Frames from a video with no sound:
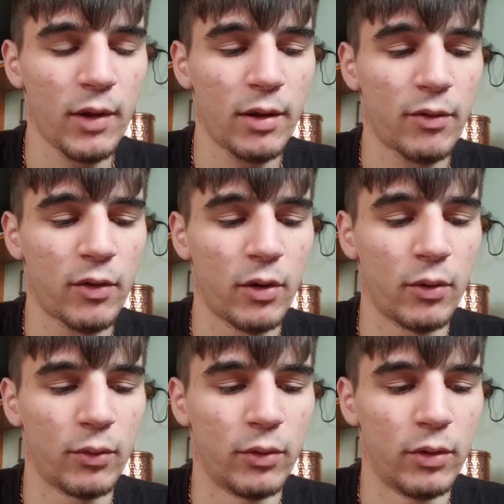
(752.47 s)

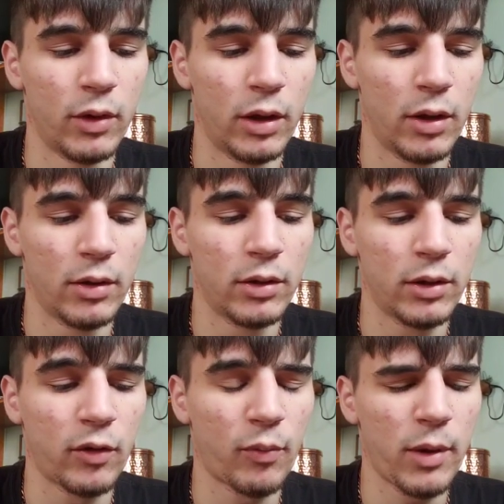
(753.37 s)
So,
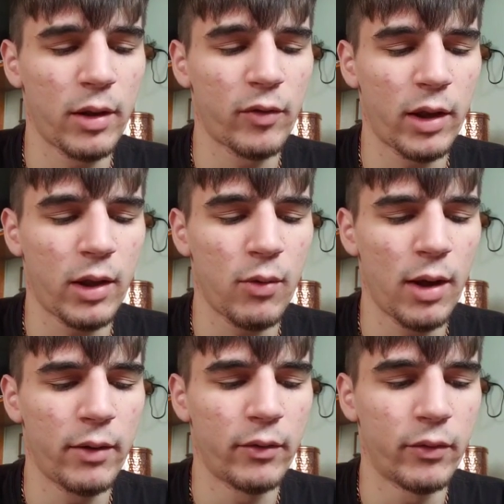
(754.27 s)
just because like you
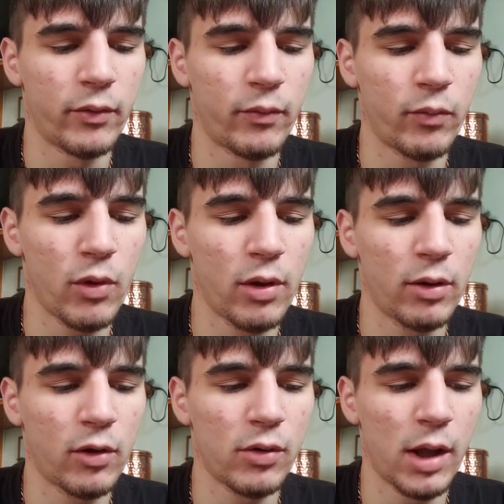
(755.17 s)
can
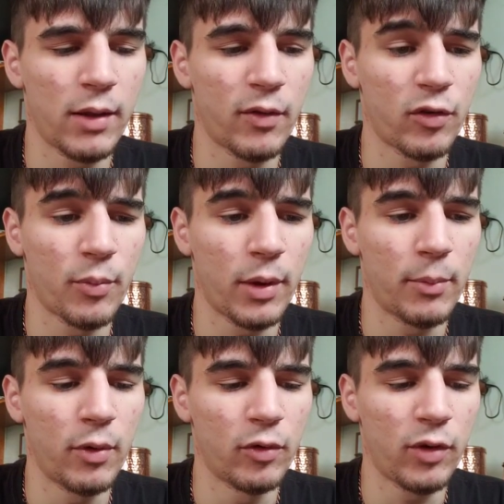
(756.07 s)
create such a big
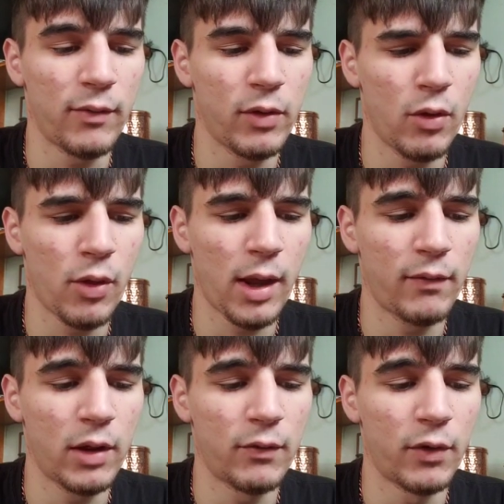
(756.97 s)
push, even though they have
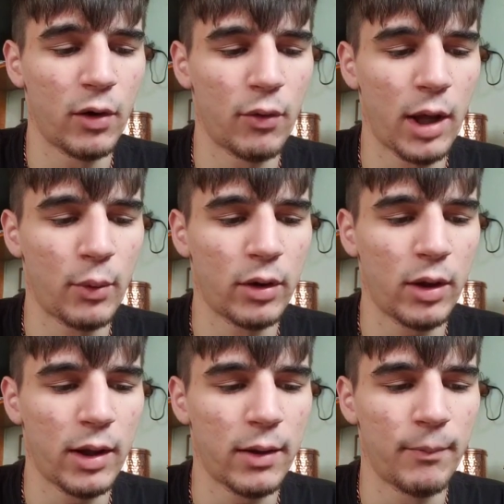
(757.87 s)
the Inferno Tower,
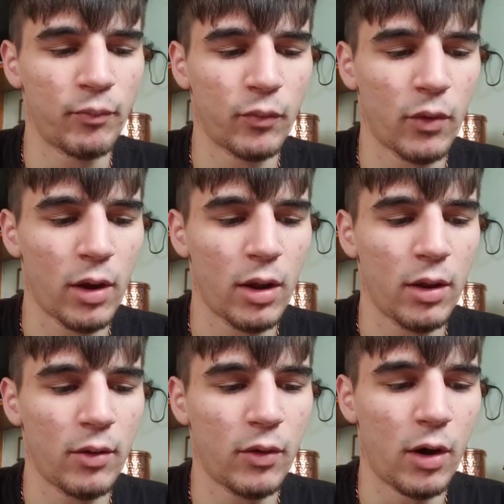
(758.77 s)
like
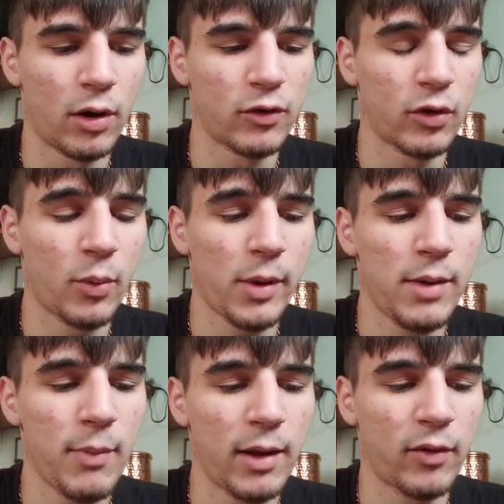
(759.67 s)
the Archer Queen
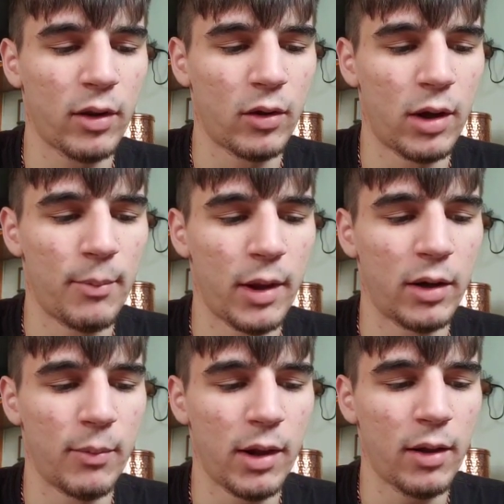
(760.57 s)
makes it a lot better,
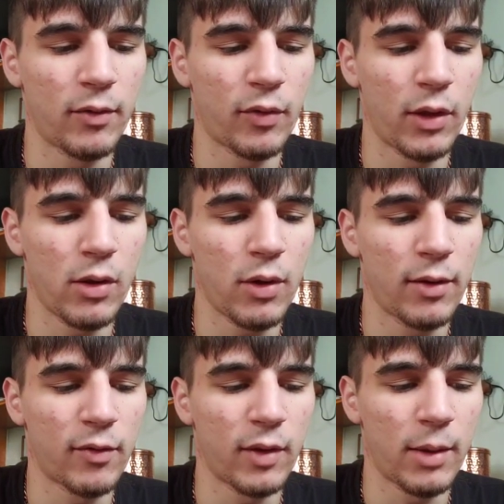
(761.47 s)
because then you can
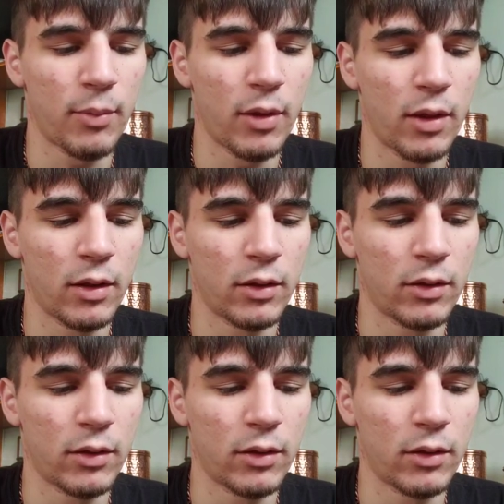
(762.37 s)
snipe the,